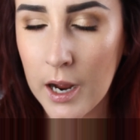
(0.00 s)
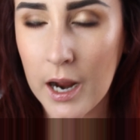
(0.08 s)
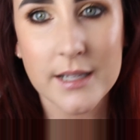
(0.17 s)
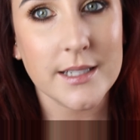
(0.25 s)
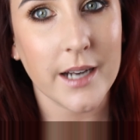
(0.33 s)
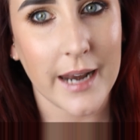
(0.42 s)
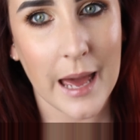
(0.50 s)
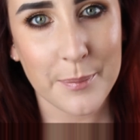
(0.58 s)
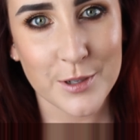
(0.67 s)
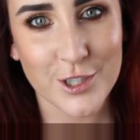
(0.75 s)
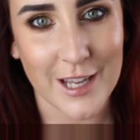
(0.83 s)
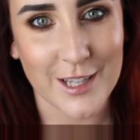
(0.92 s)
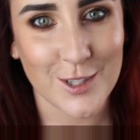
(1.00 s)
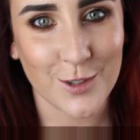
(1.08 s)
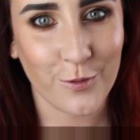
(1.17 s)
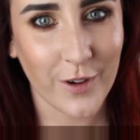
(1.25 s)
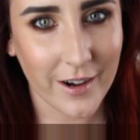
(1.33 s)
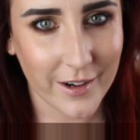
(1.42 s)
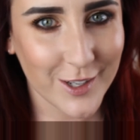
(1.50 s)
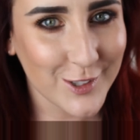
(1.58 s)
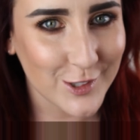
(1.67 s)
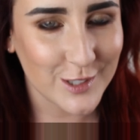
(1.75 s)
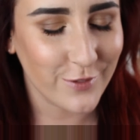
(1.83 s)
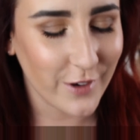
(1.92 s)
and it's not happened yet. So very
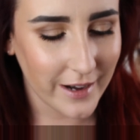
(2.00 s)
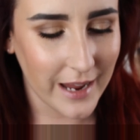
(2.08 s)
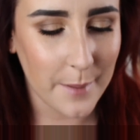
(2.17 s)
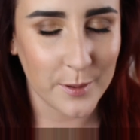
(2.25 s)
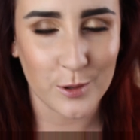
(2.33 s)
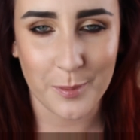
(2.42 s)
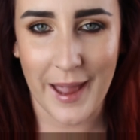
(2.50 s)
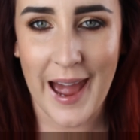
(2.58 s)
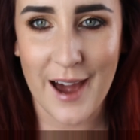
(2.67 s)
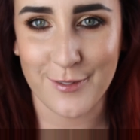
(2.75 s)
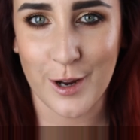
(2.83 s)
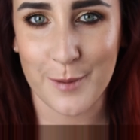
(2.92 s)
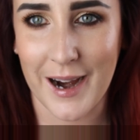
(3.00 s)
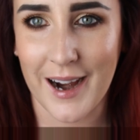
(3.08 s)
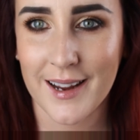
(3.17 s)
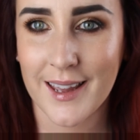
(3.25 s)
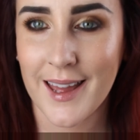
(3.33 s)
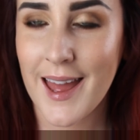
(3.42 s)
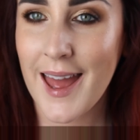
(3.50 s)
good, very happy with my halfway mark.